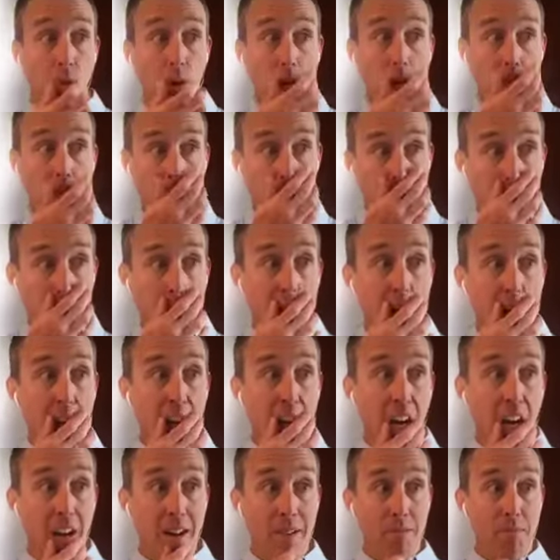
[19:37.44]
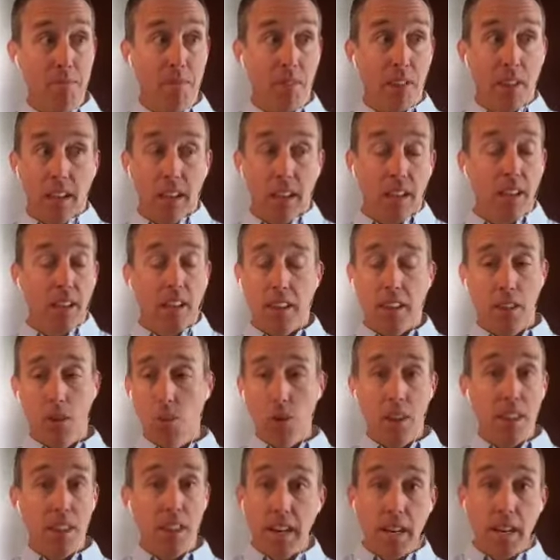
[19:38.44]
question. The
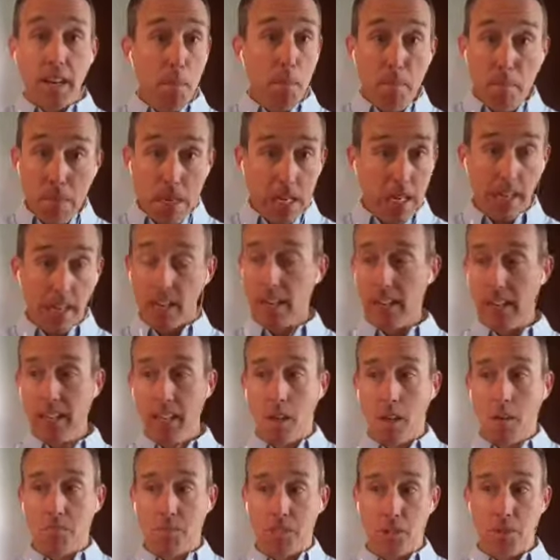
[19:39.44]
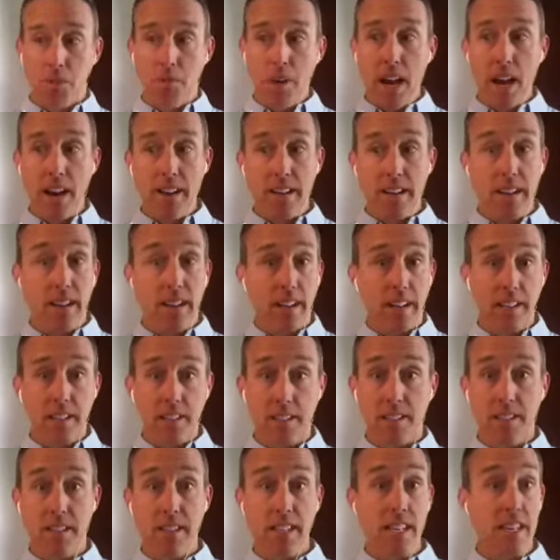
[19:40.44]
one that immediately comes to mind
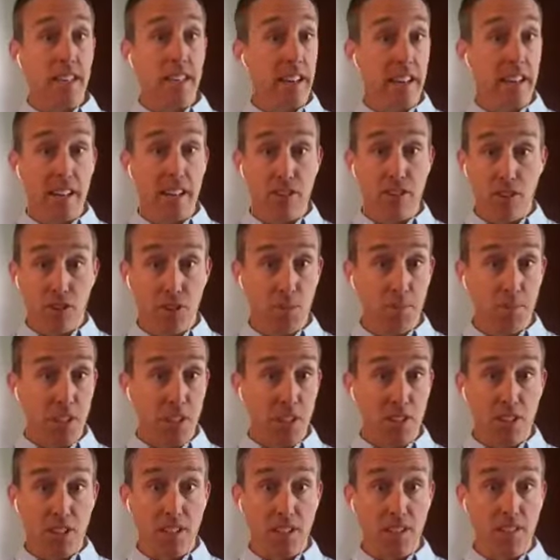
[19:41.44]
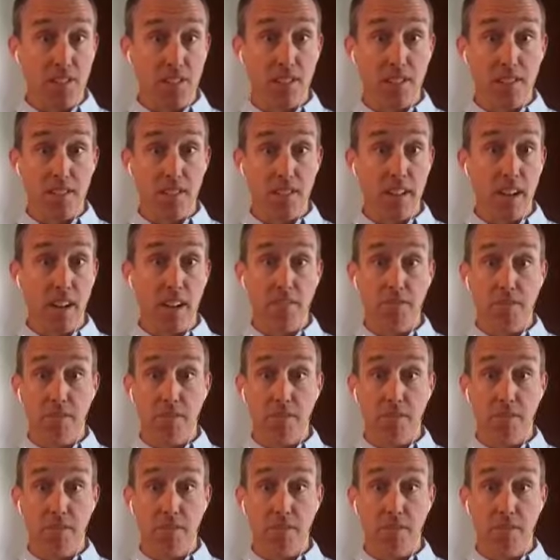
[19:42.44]
is the endangered species stuff,